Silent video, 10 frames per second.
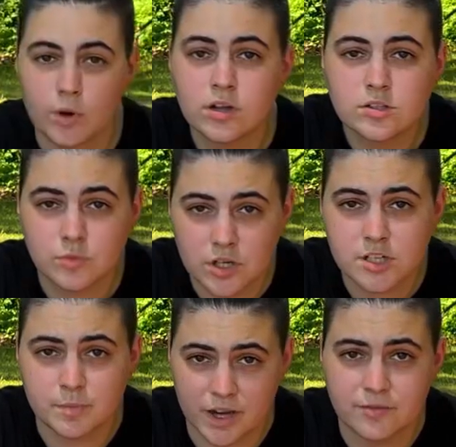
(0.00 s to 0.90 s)
world's
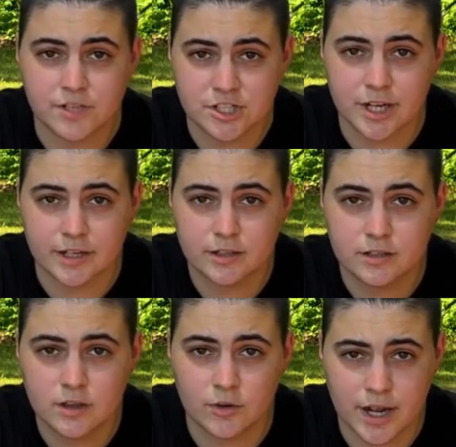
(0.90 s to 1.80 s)
worst Betta fish tank.
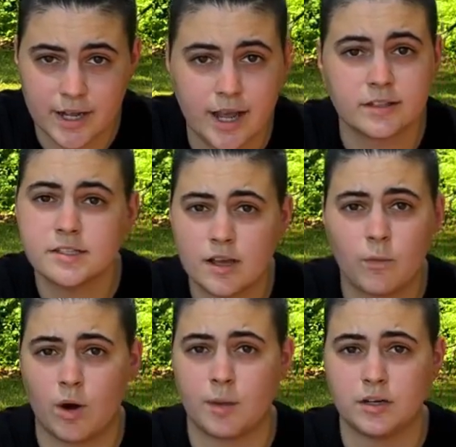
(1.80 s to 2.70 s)
Okay, at least at
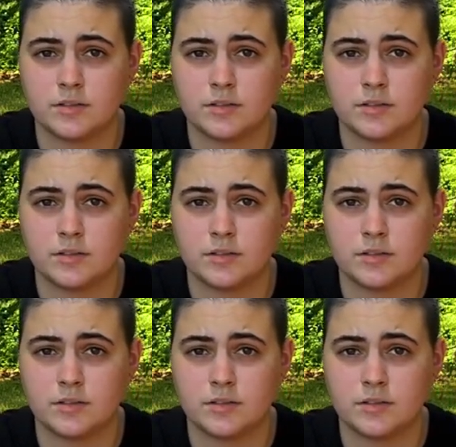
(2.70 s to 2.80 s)
Walmart.